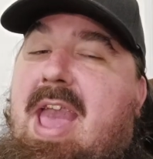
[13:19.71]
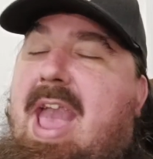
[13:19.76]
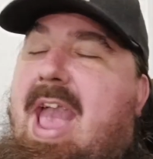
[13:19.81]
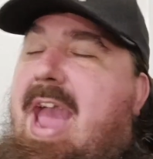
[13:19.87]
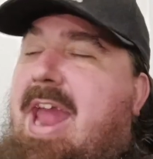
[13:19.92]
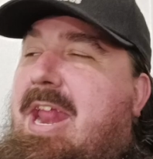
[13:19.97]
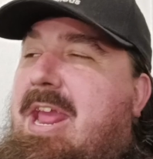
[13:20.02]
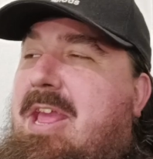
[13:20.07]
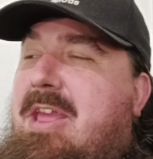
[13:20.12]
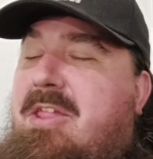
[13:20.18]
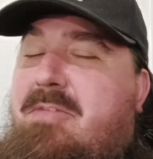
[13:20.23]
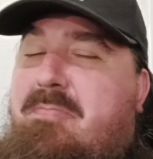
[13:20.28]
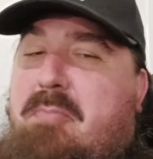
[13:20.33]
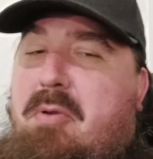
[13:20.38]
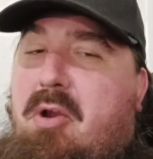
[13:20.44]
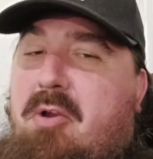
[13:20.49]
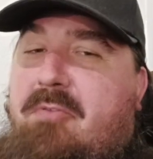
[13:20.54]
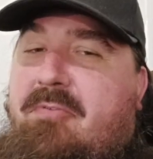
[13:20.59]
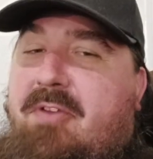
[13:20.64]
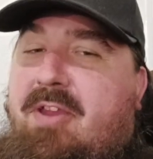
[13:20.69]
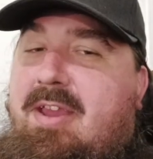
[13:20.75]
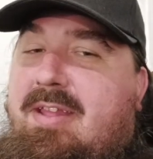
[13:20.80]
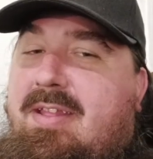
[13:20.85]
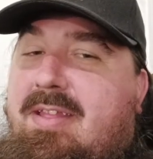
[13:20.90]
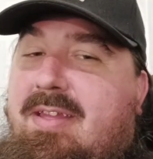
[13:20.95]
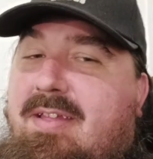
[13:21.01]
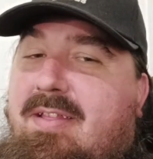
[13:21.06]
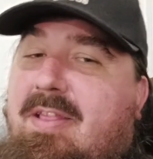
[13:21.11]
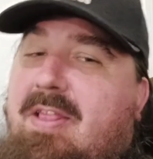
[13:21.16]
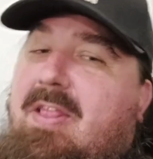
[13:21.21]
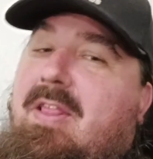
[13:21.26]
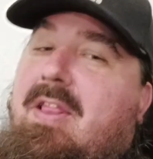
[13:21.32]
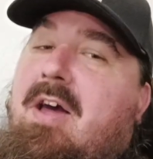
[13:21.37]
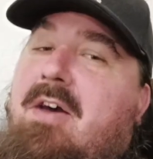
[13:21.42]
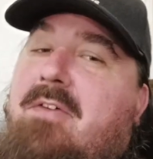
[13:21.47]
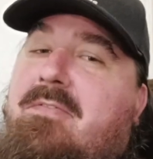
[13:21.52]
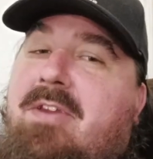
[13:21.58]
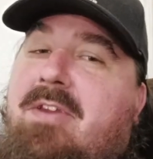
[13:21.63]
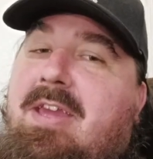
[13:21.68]
And he's perfect,
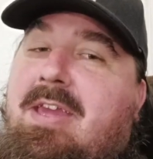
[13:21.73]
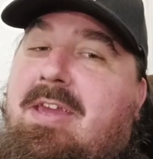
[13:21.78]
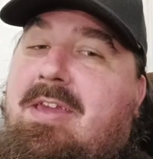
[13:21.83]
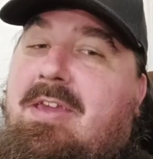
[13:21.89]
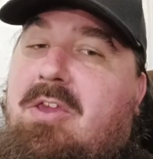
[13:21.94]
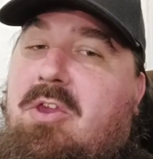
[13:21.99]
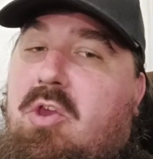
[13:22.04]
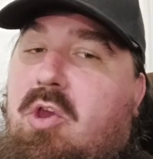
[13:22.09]
loving,